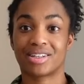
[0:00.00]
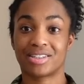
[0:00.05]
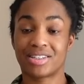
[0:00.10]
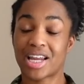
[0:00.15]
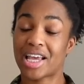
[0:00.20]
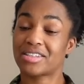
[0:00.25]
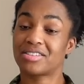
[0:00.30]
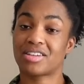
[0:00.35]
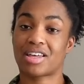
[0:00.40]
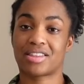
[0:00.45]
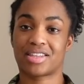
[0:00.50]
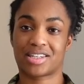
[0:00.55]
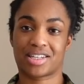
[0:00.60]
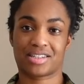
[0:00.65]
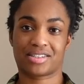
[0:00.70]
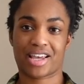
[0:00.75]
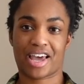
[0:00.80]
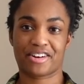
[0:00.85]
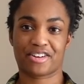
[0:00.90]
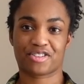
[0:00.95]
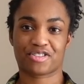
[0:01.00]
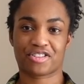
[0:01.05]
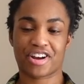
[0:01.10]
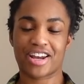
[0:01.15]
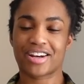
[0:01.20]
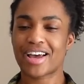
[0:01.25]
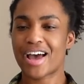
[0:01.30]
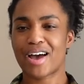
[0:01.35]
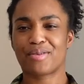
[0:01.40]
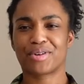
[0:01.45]
Next on the designer
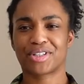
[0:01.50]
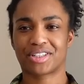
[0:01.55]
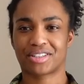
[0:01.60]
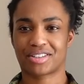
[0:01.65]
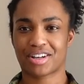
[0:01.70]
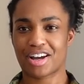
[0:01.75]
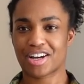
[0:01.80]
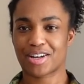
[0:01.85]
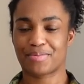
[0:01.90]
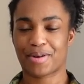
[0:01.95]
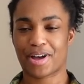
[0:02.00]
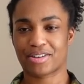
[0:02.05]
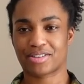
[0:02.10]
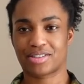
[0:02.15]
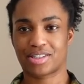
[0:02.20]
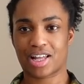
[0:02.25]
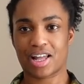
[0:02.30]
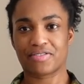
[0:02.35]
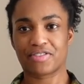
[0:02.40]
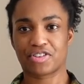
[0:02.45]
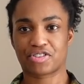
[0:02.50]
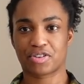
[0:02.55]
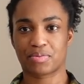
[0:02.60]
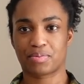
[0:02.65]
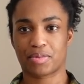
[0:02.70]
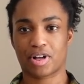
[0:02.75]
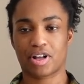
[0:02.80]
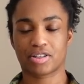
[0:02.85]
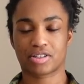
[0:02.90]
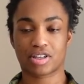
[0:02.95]
train, I want to talk about Selvage
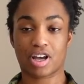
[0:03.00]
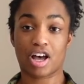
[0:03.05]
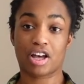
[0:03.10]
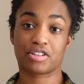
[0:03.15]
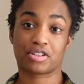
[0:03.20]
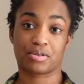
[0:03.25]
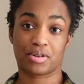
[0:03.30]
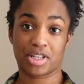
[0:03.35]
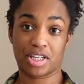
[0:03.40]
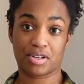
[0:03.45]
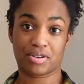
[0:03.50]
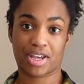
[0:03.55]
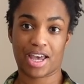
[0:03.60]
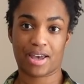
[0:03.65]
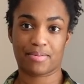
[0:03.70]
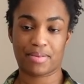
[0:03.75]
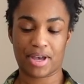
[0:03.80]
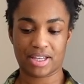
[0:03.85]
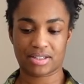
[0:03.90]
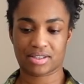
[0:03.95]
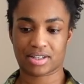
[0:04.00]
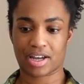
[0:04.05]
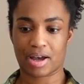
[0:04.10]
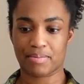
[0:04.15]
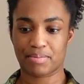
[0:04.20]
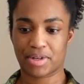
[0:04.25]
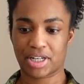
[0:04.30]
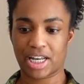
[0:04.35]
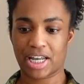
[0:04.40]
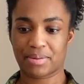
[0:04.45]
and Bolts, also a U K-based
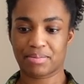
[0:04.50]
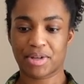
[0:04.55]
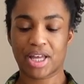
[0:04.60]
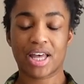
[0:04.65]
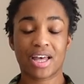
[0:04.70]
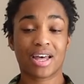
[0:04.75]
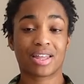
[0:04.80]
company.